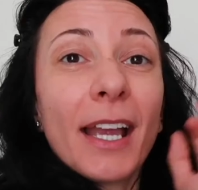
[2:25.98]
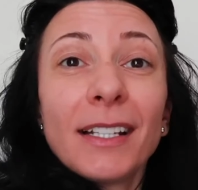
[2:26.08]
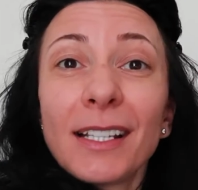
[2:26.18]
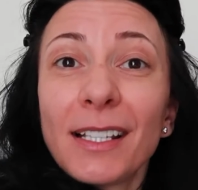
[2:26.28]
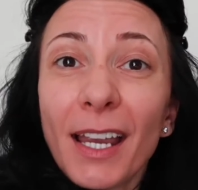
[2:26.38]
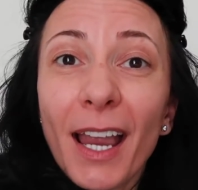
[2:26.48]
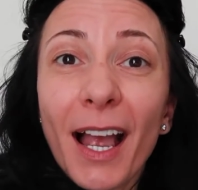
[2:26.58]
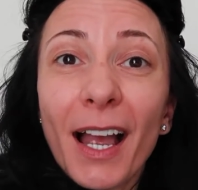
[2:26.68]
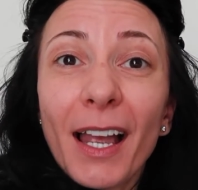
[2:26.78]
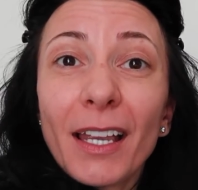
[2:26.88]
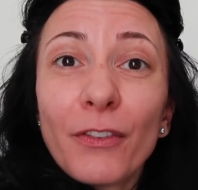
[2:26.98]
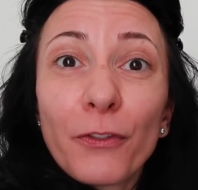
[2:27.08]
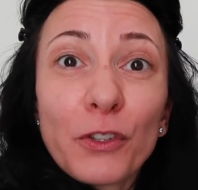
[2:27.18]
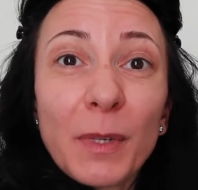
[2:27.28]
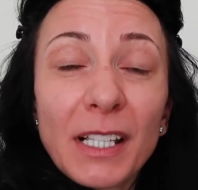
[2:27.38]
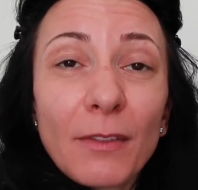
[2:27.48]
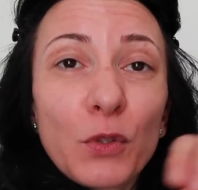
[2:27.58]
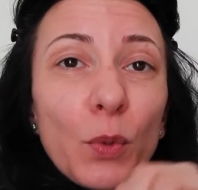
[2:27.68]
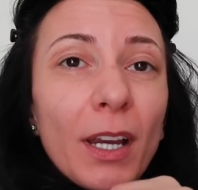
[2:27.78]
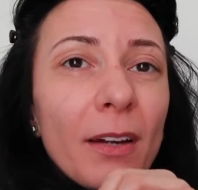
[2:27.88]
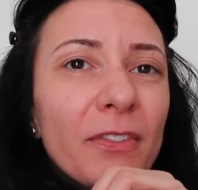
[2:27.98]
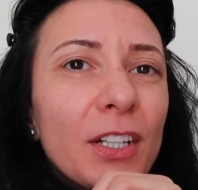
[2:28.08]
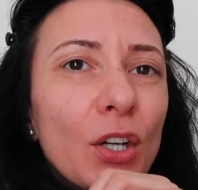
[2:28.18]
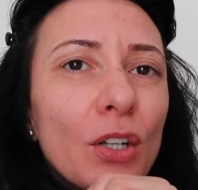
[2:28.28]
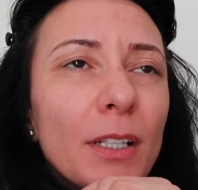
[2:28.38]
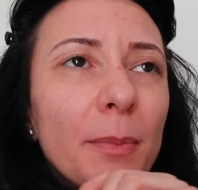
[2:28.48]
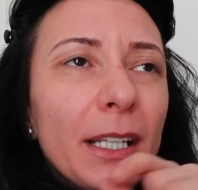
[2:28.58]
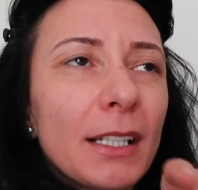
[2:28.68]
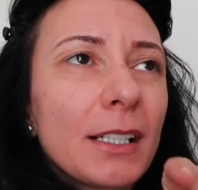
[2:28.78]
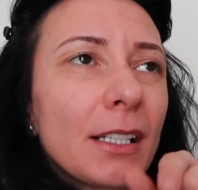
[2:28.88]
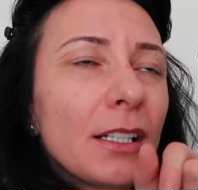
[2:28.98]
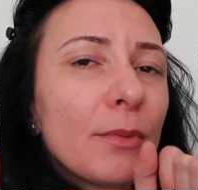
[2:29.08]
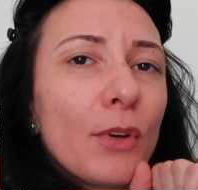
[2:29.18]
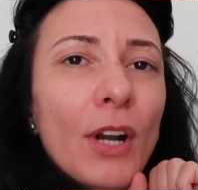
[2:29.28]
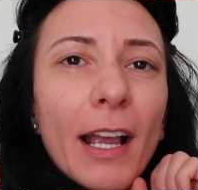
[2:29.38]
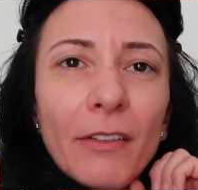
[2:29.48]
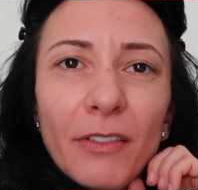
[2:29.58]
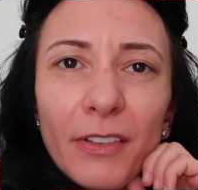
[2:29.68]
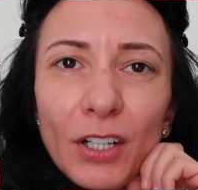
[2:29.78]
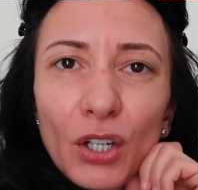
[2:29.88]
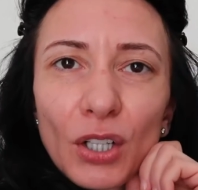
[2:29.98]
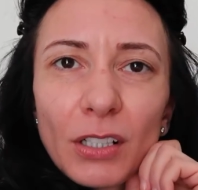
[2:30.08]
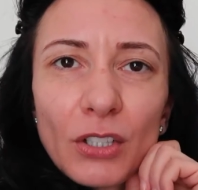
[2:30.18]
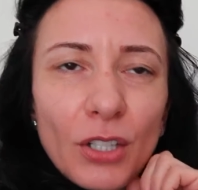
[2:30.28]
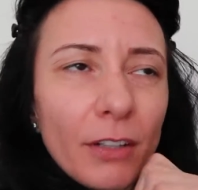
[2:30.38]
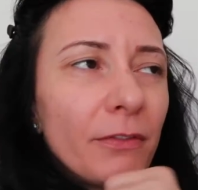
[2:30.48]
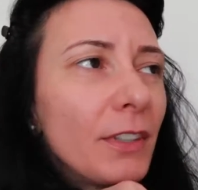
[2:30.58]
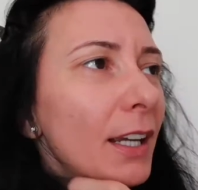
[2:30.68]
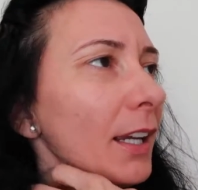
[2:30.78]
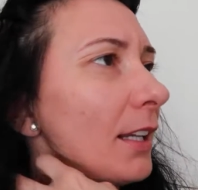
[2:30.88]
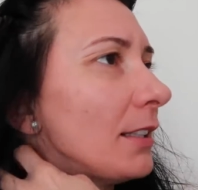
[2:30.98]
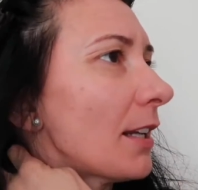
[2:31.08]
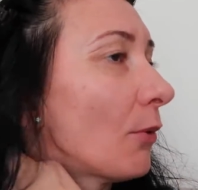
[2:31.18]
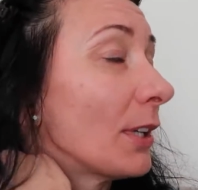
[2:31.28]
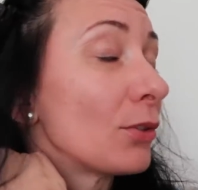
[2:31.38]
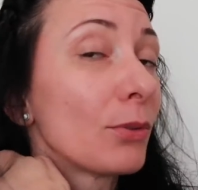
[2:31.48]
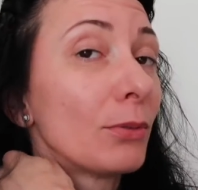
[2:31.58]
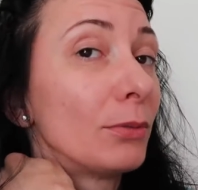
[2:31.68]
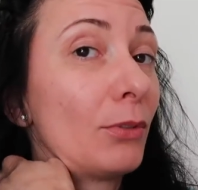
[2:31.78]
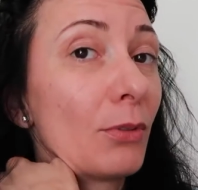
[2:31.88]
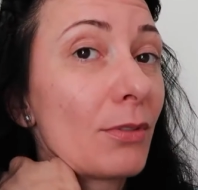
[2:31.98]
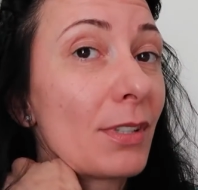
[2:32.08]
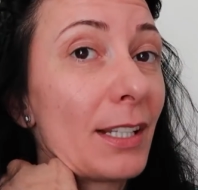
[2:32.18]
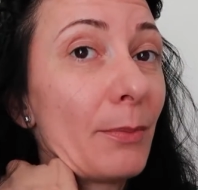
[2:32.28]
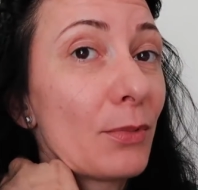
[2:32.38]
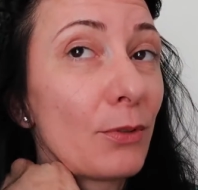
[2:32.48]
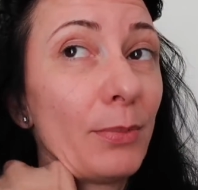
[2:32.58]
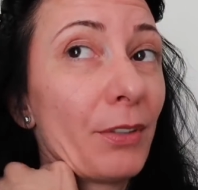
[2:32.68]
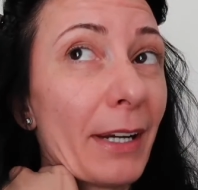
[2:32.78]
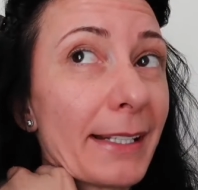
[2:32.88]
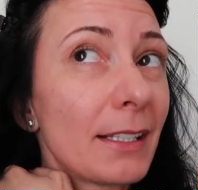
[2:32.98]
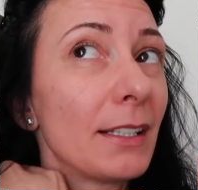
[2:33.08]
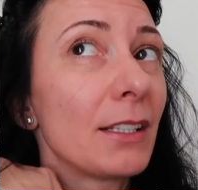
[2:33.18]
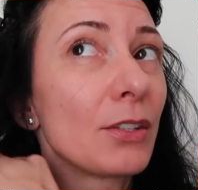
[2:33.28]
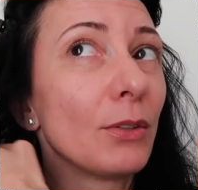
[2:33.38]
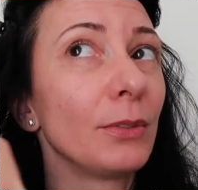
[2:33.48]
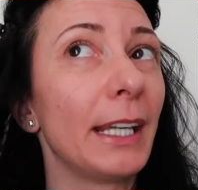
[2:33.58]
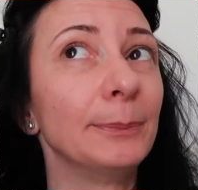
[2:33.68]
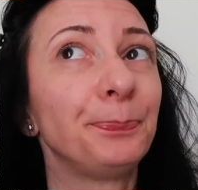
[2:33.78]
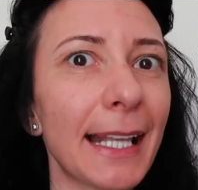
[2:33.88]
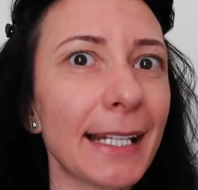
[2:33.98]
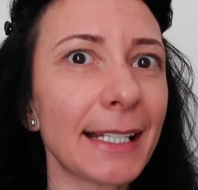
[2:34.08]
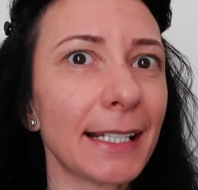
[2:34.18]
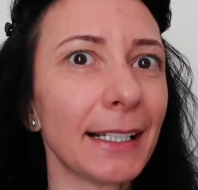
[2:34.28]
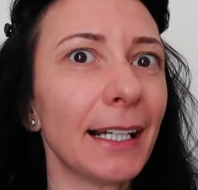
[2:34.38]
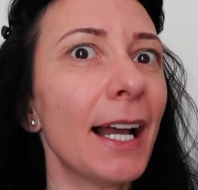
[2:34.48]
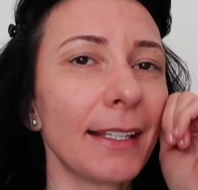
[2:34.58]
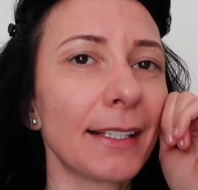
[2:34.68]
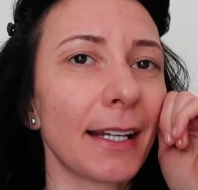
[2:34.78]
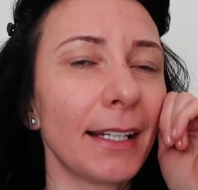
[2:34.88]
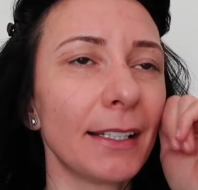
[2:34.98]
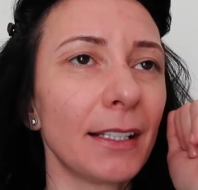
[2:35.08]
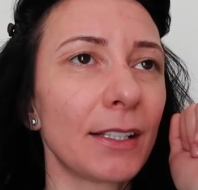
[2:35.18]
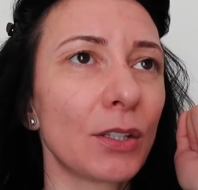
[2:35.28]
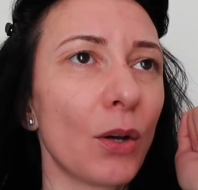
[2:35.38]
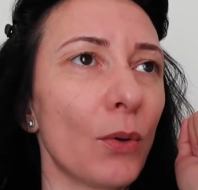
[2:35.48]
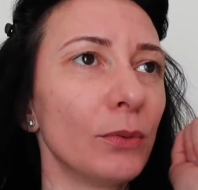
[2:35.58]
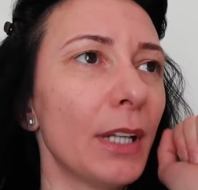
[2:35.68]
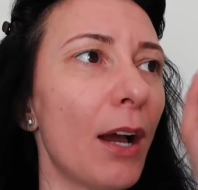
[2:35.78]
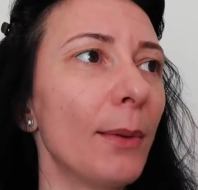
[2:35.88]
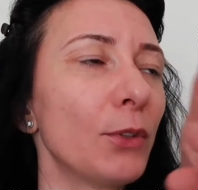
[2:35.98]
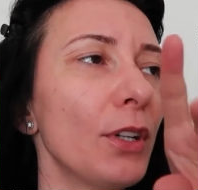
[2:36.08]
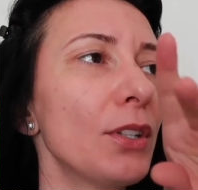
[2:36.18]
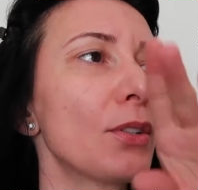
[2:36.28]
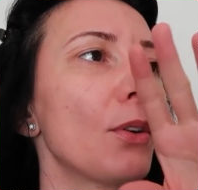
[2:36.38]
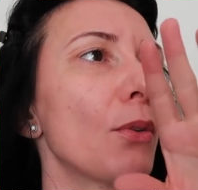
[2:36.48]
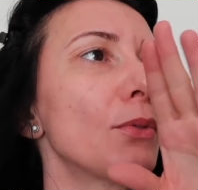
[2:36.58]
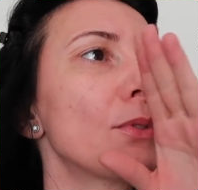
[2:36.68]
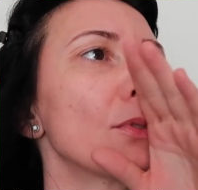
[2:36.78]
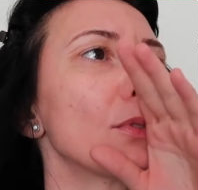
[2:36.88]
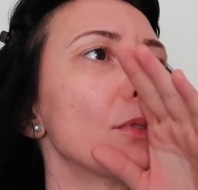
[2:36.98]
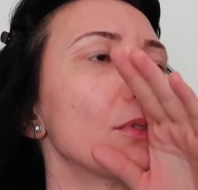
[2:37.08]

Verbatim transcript: And today I forced myself to wake up very early because tomorrow I have a very early shift and I want to go to sleep to be rested. So yeah, that's the things that I did. So now I'm going to go to